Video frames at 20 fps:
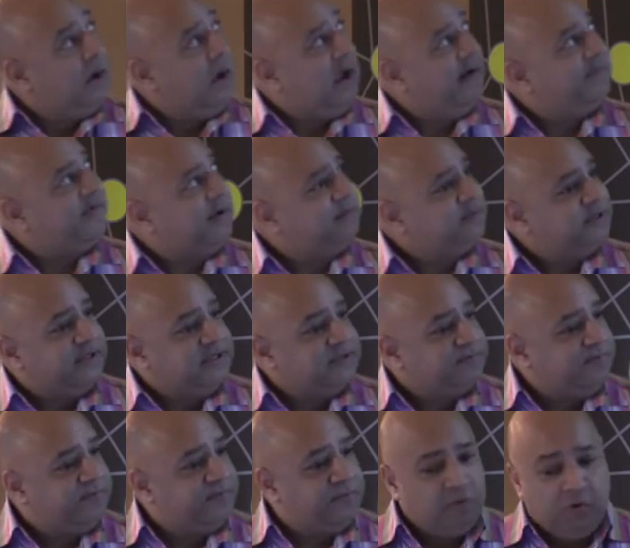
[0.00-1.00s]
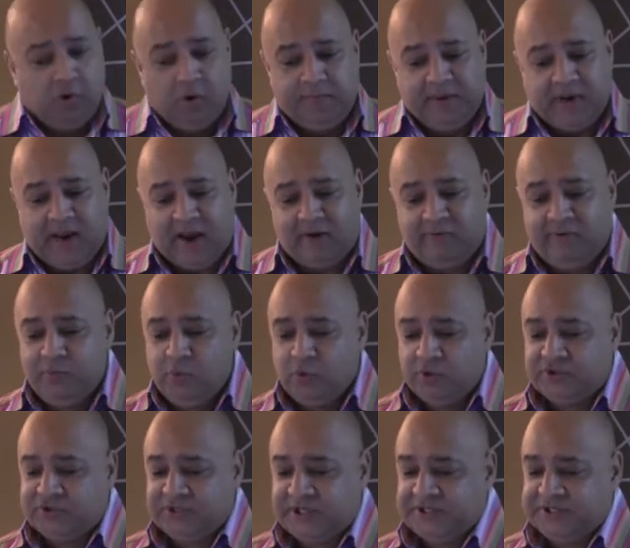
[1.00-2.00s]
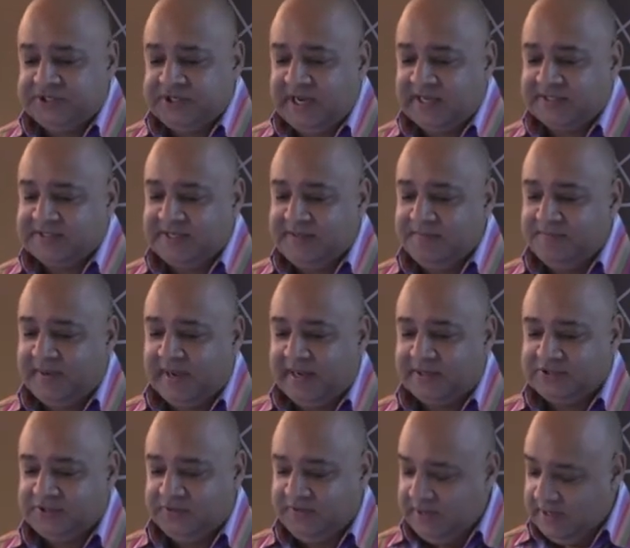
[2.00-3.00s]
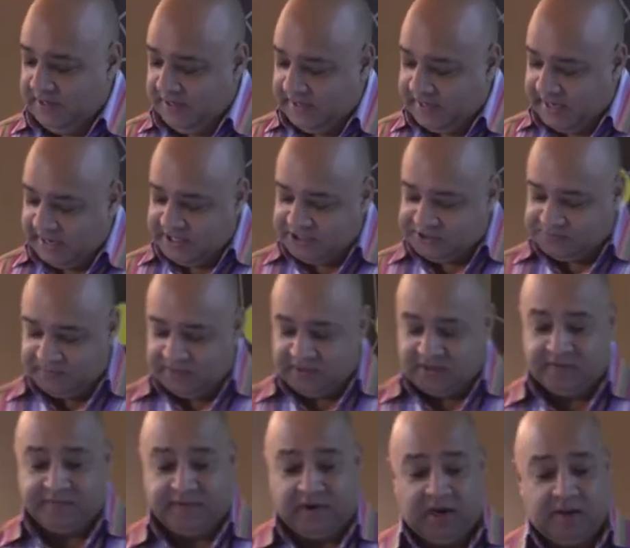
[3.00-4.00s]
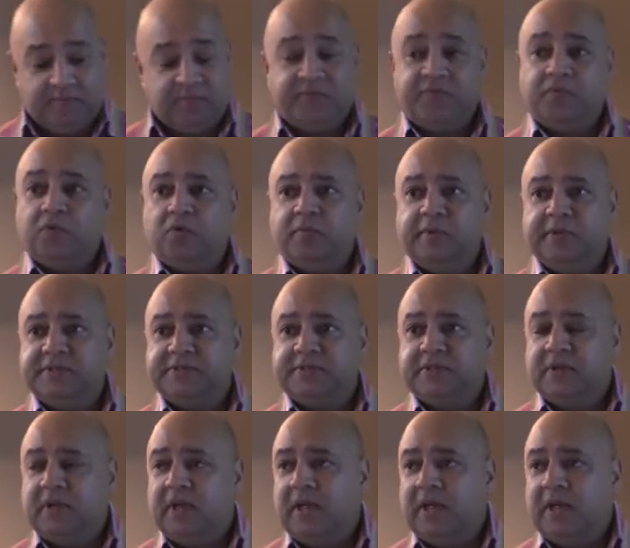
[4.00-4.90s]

I've come to this before, but our reward strategy has an impact on the engagement of high performers.